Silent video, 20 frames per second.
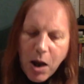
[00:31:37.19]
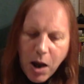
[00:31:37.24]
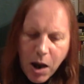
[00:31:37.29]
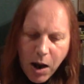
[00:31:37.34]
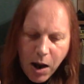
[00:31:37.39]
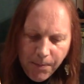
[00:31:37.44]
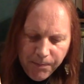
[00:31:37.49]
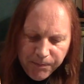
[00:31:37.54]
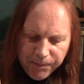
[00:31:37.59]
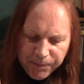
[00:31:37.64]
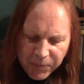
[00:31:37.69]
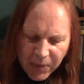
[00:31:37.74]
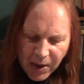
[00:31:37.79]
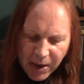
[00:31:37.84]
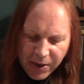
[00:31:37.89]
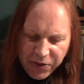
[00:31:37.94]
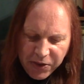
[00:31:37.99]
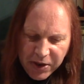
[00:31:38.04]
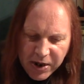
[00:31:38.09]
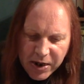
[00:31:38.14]
Um,
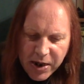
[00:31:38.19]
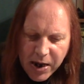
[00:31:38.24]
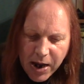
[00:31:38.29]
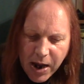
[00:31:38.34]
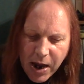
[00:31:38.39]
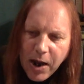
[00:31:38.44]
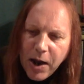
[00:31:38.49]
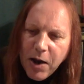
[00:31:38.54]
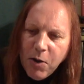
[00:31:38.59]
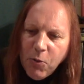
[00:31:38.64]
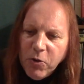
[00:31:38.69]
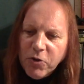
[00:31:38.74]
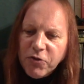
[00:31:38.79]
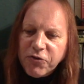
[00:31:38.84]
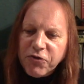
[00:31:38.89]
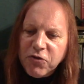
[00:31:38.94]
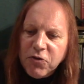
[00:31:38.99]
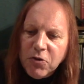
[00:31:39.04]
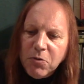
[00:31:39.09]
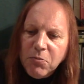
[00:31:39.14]
the uh,
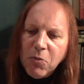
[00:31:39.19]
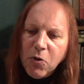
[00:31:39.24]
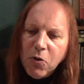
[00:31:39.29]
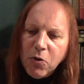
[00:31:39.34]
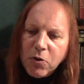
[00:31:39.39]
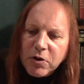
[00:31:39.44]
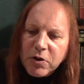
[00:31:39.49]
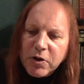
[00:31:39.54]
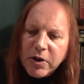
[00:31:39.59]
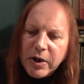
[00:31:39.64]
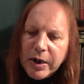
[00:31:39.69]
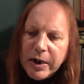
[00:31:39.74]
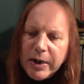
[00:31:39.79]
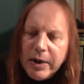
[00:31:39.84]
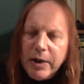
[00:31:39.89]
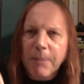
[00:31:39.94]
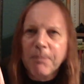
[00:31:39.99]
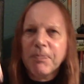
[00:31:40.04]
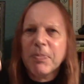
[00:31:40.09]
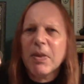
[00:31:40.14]
Wilson and Morgan Caol
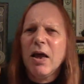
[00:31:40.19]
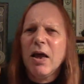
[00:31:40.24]
Ila,